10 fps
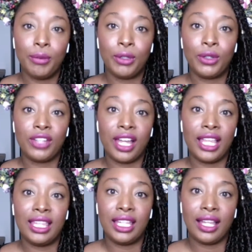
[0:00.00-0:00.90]
Because I
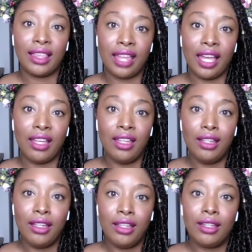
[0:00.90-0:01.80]
think that
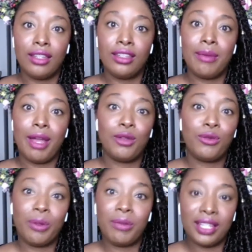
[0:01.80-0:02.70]
the amount
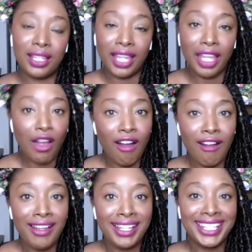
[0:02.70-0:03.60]
of women that they
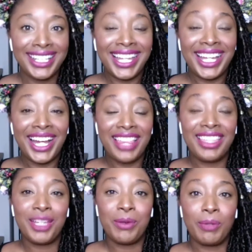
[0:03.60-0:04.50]
are, like, I
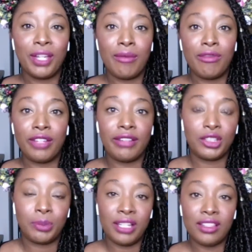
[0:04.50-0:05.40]
think it would become very
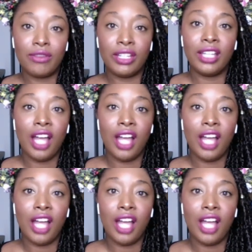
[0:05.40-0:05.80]
expensive. And